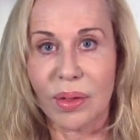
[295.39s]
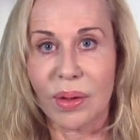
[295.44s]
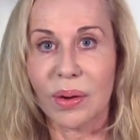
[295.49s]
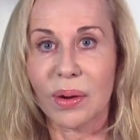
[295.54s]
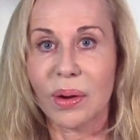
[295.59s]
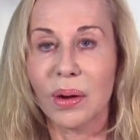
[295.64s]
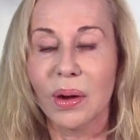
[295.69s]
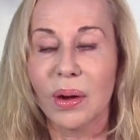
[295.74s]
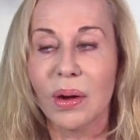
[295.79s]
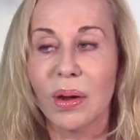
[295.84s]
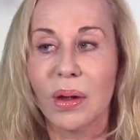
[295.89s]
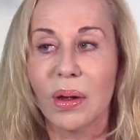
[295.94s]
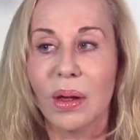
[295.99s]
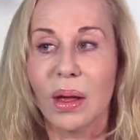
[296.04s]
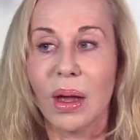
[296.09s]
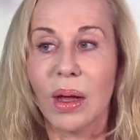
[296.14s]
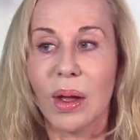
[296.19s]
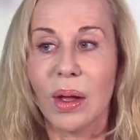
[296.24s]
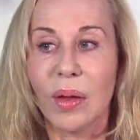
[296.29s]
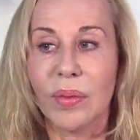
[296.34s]
there,
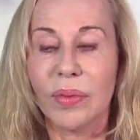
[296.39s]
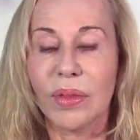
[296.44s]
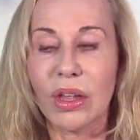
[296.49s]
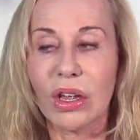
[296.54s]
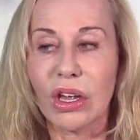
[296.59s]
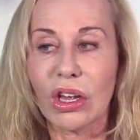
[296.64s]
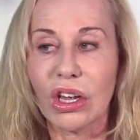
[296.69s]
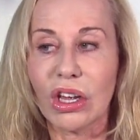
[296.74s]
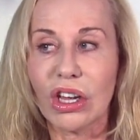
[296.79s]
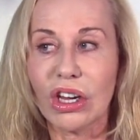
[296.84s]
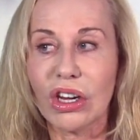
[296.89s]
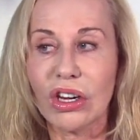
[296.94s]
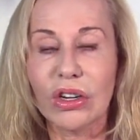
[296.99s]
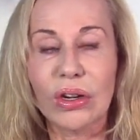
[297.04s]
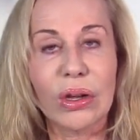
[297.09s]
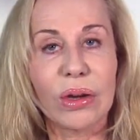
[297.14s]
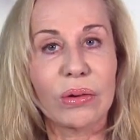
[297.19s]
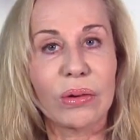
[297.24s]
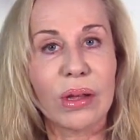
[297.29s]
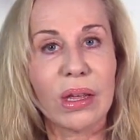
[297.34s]
um, you
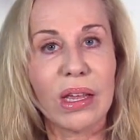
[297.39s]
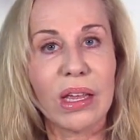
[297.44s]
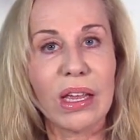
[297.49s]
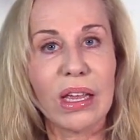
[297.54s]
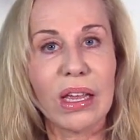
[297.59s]
know,